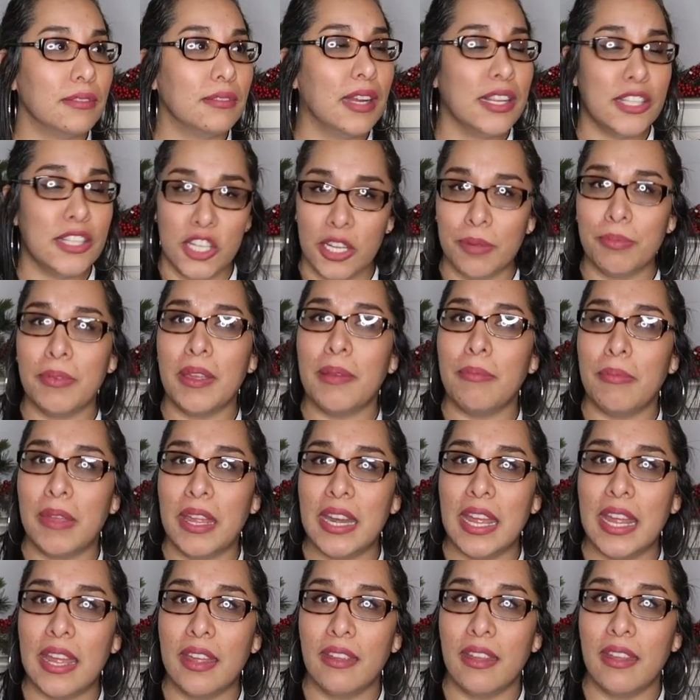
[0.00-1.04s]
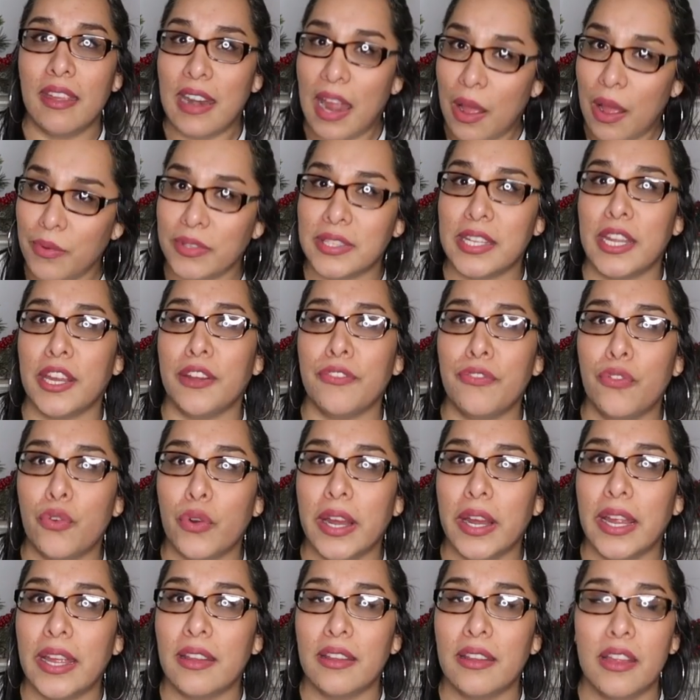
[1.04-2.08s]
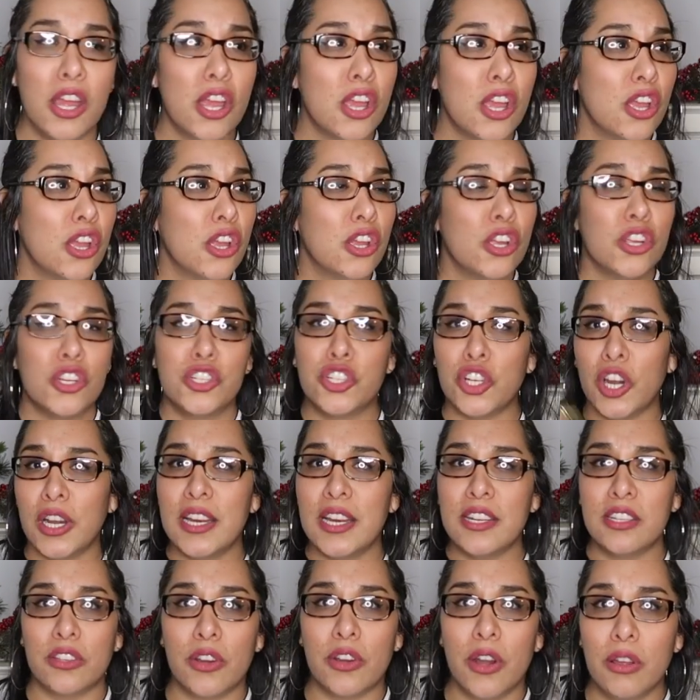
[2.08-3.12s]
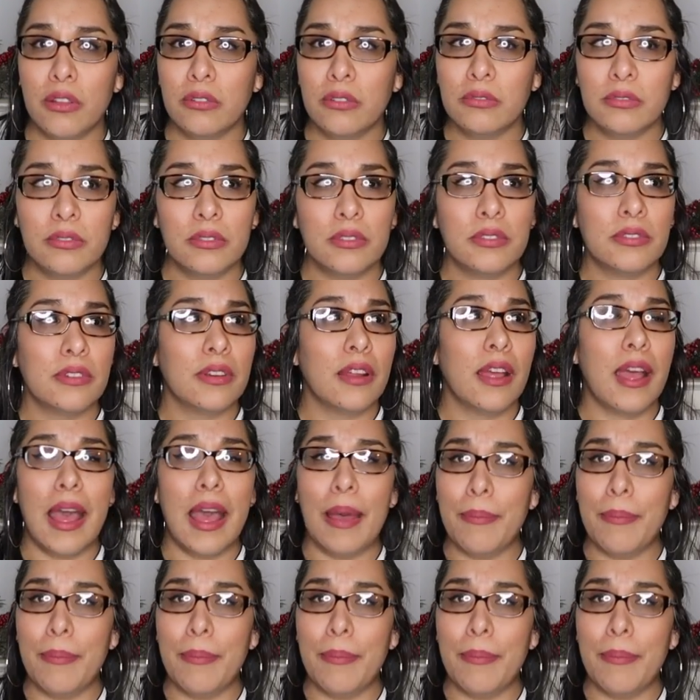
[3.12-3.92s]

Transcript: it took me a minute and I was here for it. Charlize Theron,